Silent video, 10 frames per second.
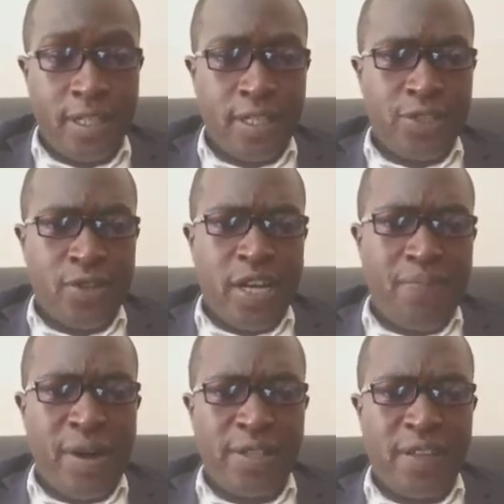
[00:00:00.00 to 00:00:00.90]
Talk
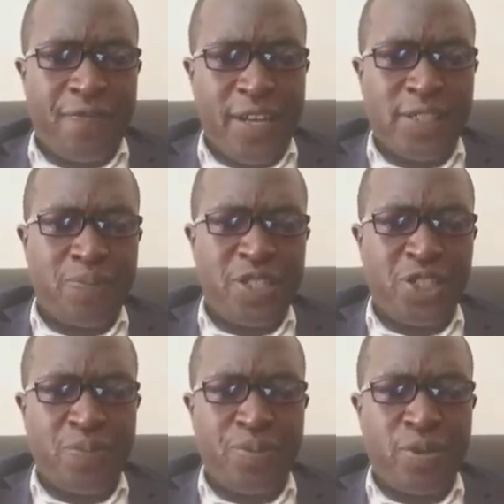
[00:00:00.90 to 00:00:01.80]
about the first
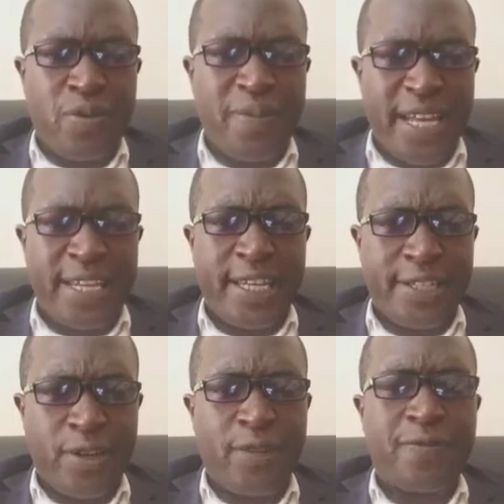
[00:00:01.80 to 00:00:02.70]
principle or mandate
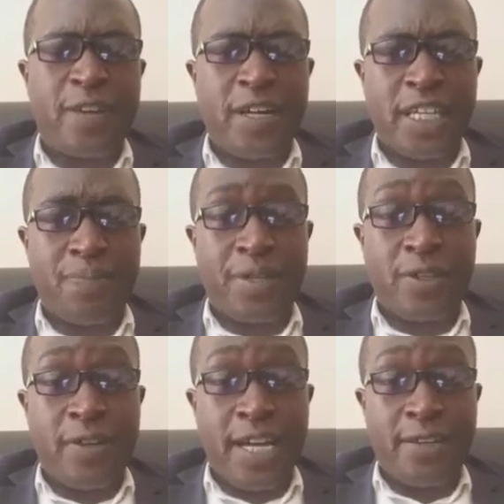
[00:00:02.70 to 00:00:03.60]
of keeping
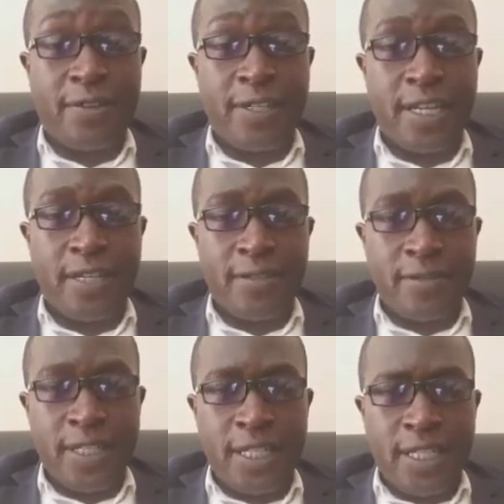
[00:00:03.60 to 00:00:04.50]
law and order.
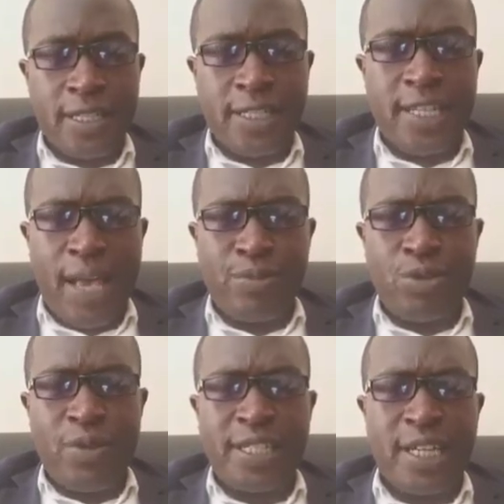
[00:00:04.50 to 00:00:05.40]
The times we
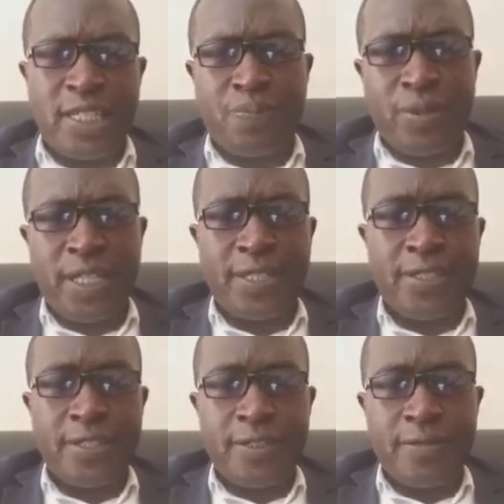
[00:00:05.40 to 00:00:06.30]
went at
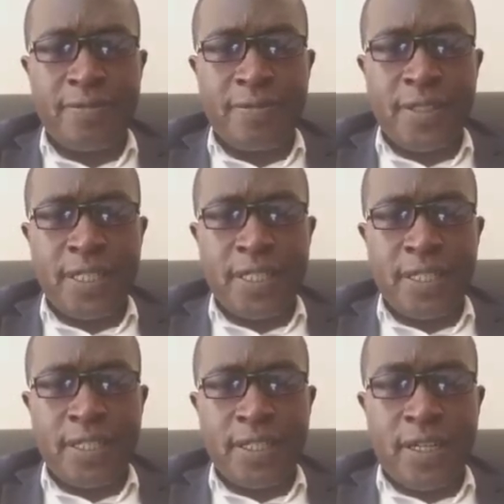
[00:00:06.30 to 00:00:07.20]
police
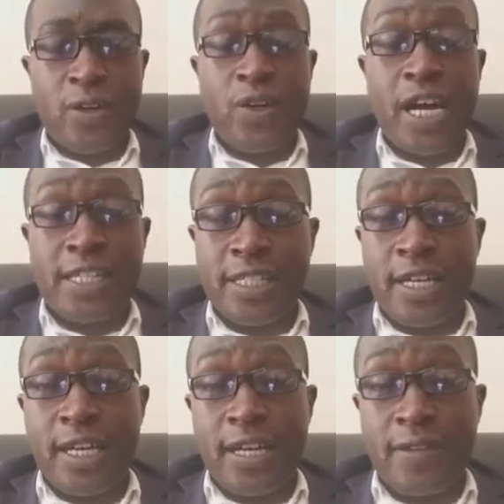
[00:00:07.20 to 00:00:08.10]
or at
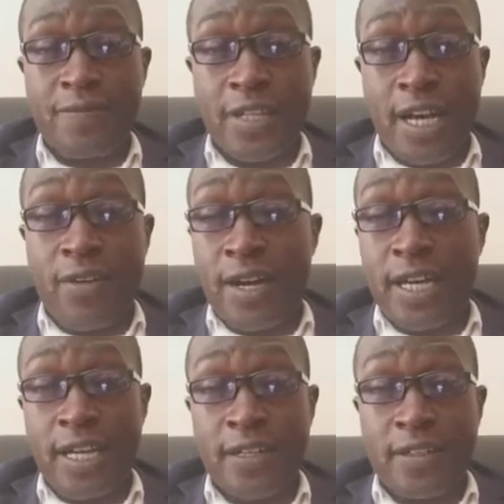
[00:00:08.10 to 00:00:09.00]

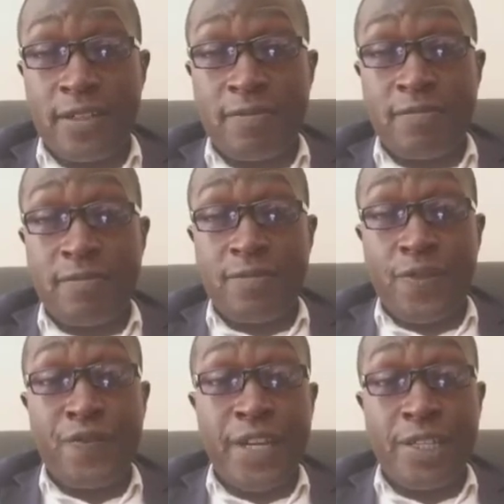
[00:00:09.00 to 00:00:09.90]
our
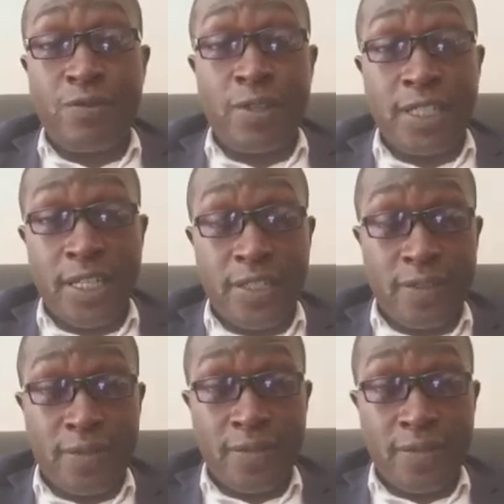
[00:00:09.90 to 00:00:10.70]
Fufa headquarters,